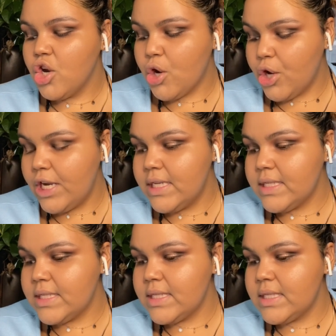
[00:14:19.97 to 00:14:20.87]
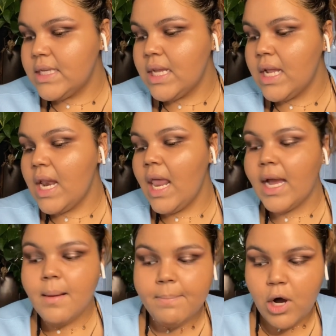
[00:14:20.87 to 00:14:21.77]
crease
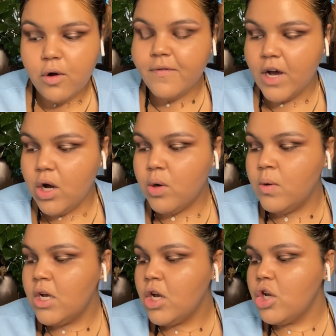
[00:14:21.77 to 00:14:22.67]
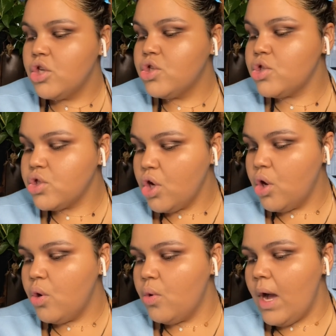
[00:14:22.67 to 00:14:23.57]
like a mofo.
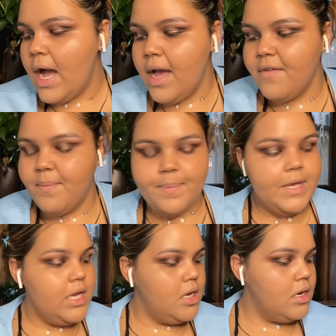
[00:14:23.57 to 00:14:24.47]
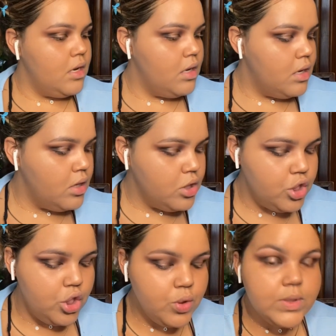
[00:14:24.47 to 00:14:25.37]
So I've been
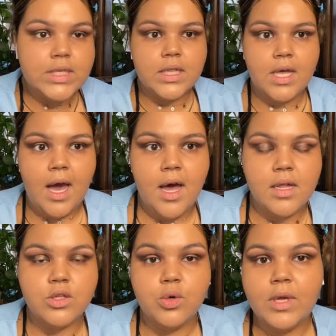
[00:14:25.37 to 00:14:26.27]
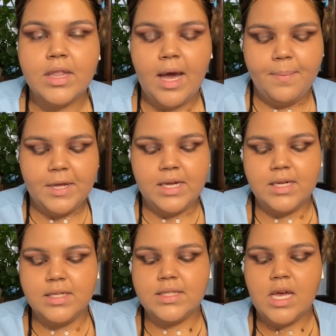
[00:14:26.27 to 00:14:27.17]
doing that
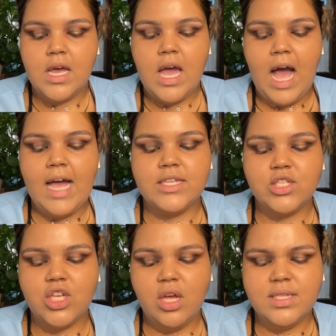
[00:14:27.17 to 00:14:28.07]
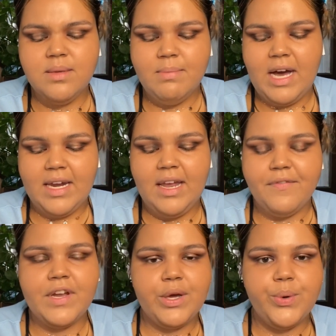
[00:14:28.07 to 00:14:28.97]
because I saw somebody, I
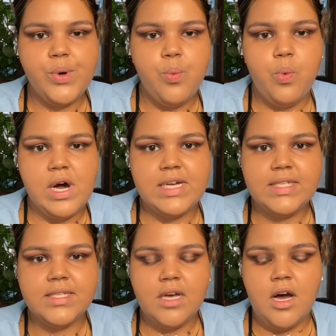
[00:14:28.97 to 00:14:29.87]
forget who it was,